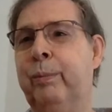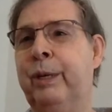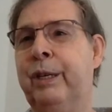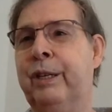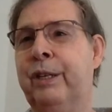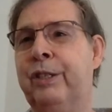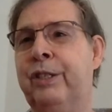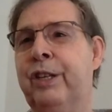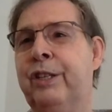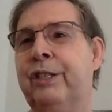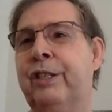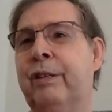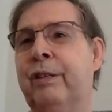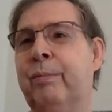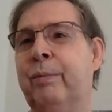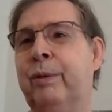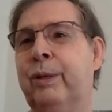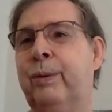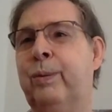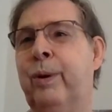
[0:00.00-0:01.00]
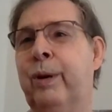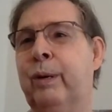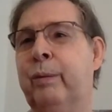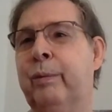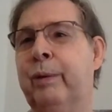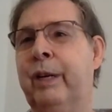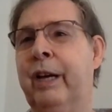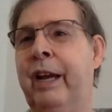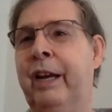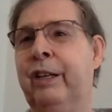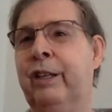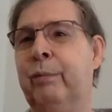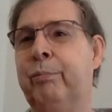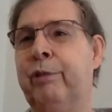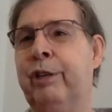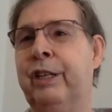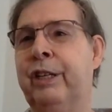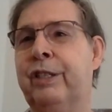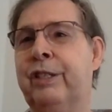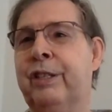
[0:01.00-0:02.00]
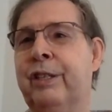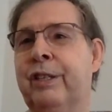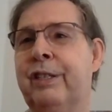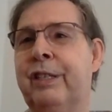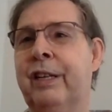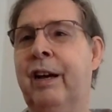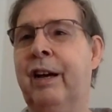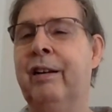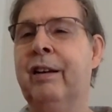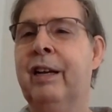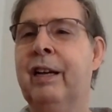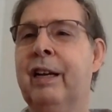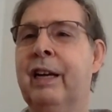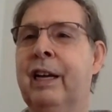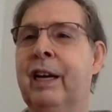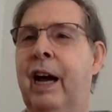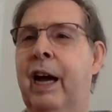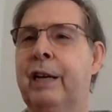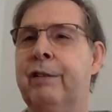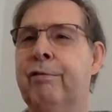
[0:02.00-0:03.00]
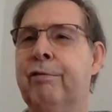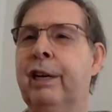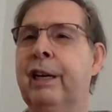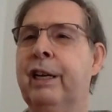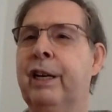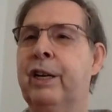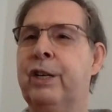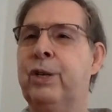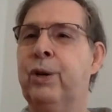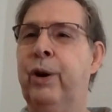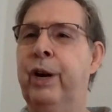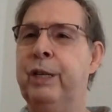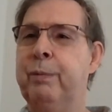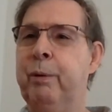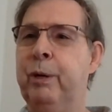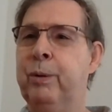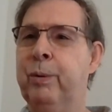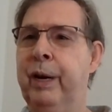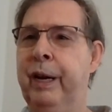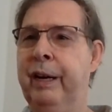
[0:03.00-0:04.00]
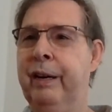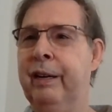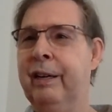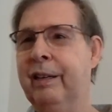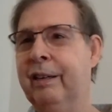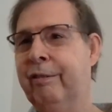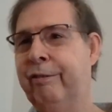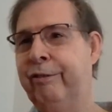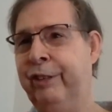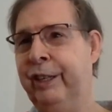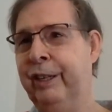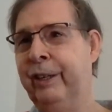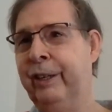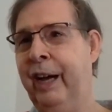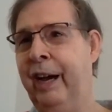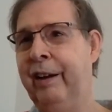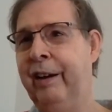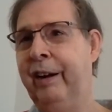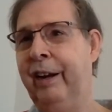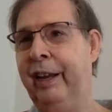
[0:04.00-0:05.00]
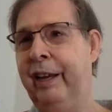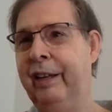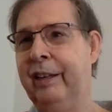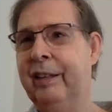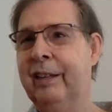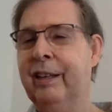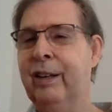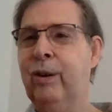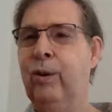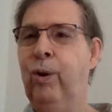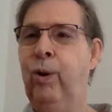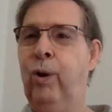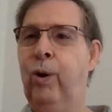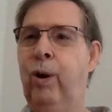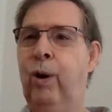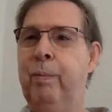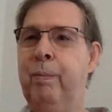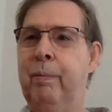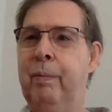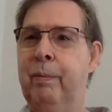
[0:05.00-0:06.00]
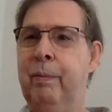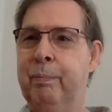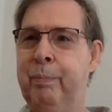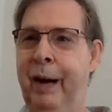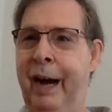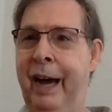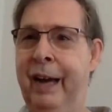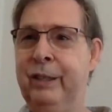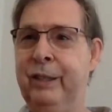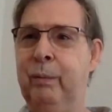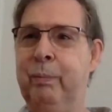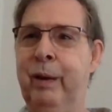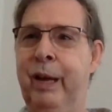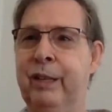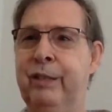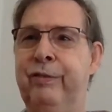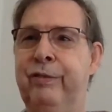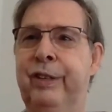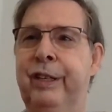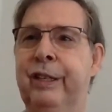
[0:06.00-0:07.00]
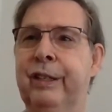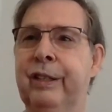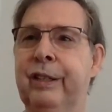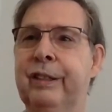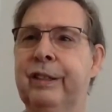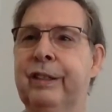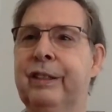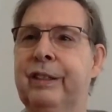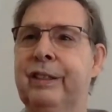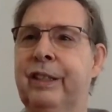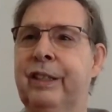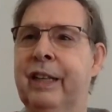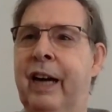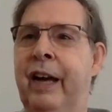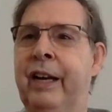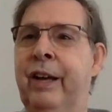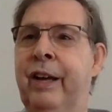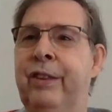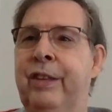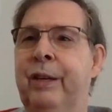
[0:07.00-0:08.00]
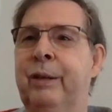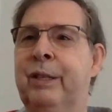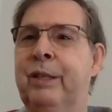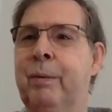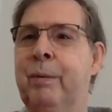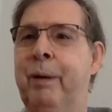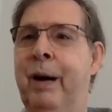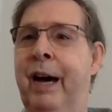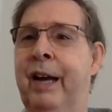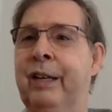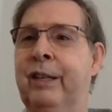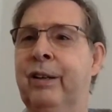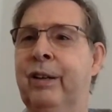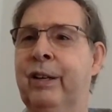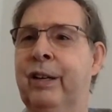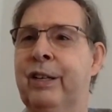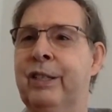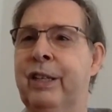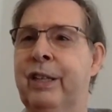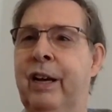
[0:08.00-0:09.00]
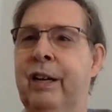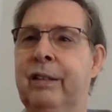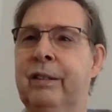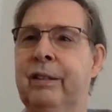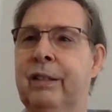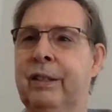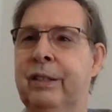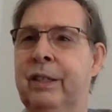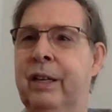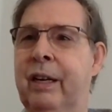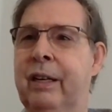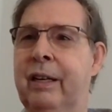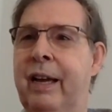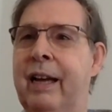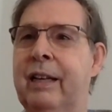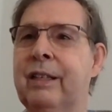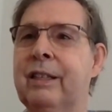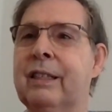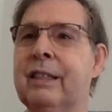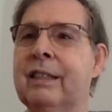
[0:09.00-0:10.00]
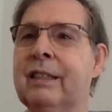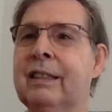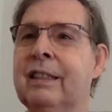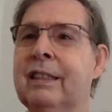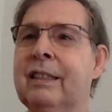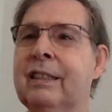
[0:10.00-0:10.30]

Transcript: will be consistent with the quantum mechanical predictions. So it's really a choice between field only or particle plus field. I don't think the particle on its own is going to hack it.